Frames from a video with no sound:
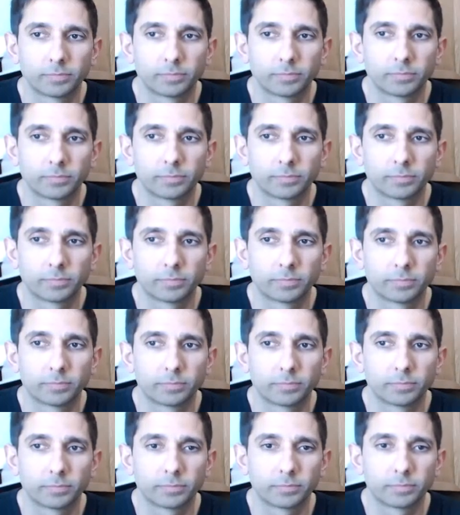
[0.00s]

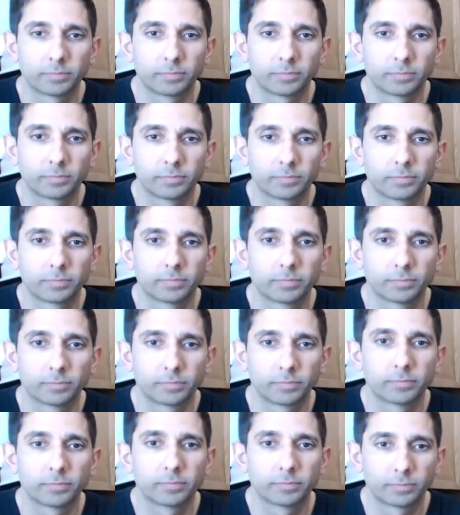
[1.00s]

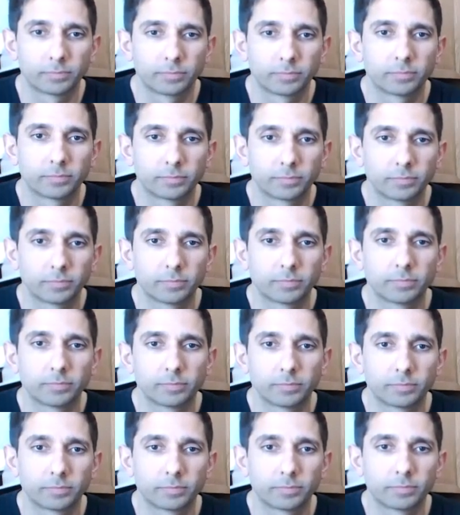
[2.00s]

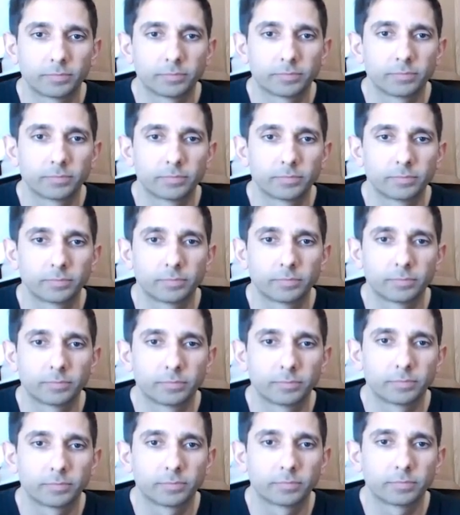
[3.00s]

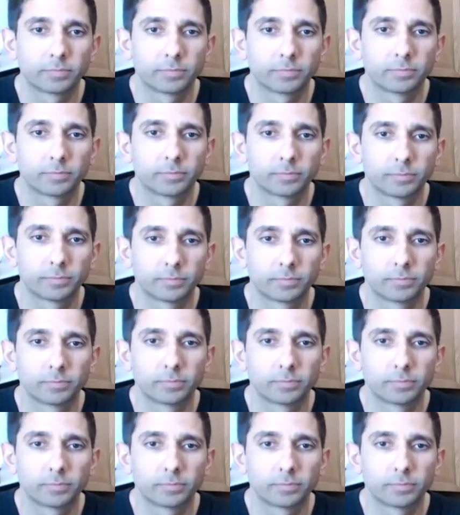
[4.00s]
(silent)